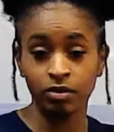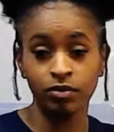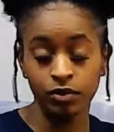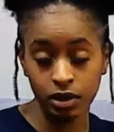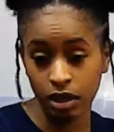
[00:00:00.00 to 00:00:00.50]
of
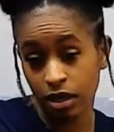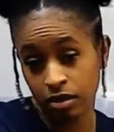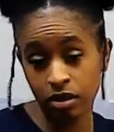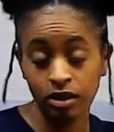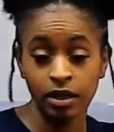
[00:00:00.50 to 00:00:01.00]
the
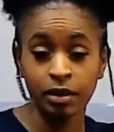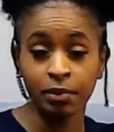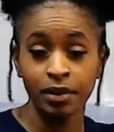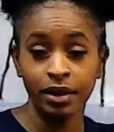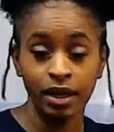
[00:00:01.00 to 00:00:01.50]
content that I'm
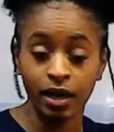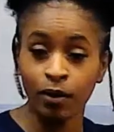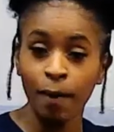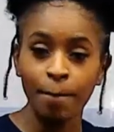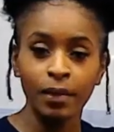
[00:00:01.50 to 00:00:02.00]
putting out.
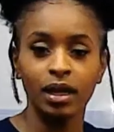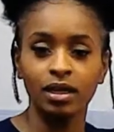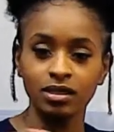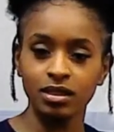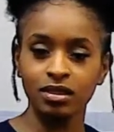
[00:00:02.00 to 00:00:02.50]
And
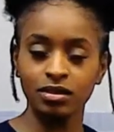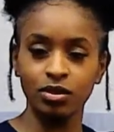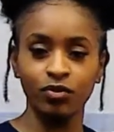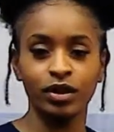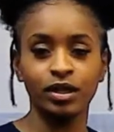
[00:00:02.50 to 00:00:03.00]
let's get into the
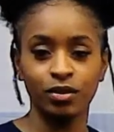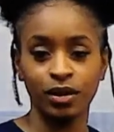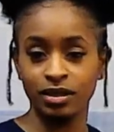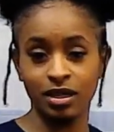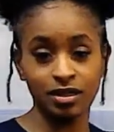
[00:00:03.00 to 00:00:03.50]
video,
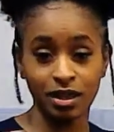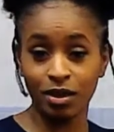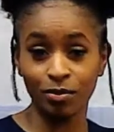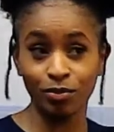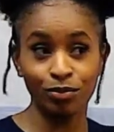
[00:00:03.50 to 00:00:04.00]
as I
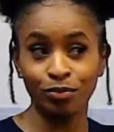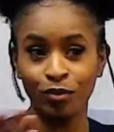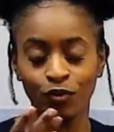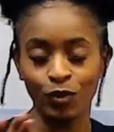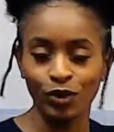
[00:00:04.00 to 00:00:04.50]
said
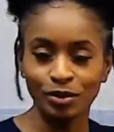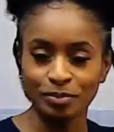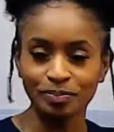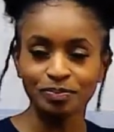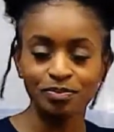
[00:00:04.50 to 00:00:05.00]
before.
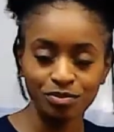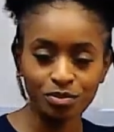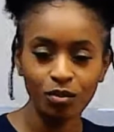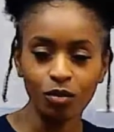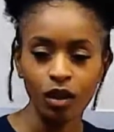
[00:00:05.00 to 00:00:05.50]

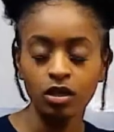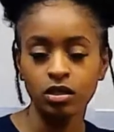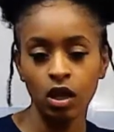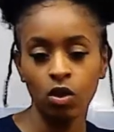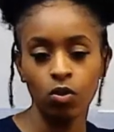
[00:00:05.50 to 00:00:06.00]

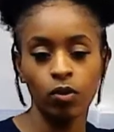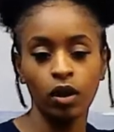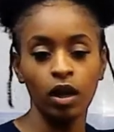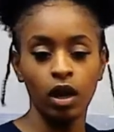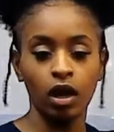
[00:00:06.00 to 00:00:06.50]
So,
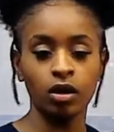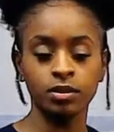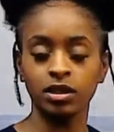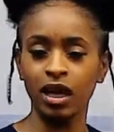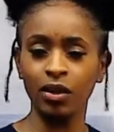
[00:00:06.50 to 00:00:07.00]

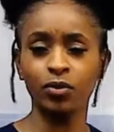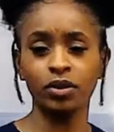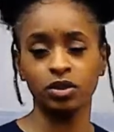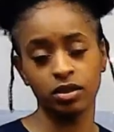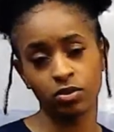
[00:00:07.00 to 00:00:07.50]
today we're
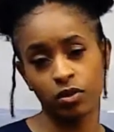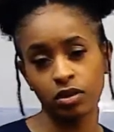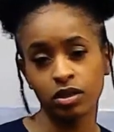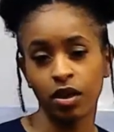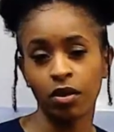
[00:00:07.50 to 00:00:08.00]
just going to
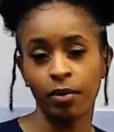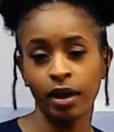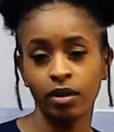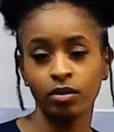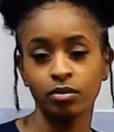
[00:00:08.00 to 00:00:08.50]
talk
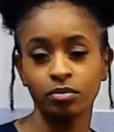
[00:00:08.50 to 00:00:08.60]
about